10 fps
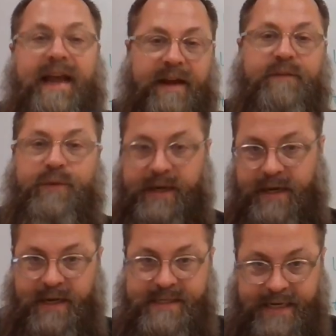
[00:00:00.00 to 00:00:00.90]
every
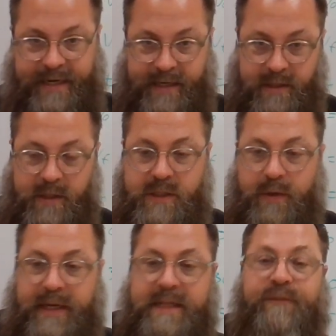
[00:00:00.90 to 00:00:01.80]
second.
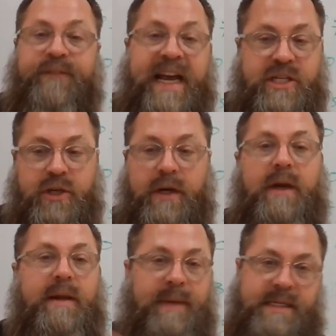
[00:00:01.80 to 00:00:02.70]
So it gets faster
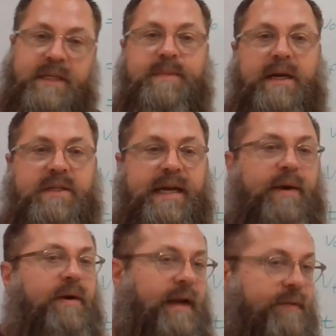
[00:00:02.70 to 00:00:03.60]
by 6 miles an
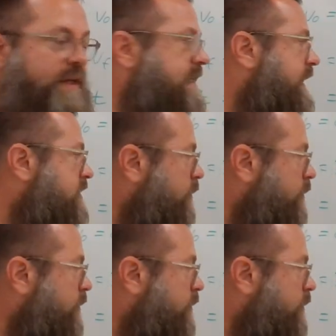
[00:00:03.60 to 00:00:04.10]
hour every second.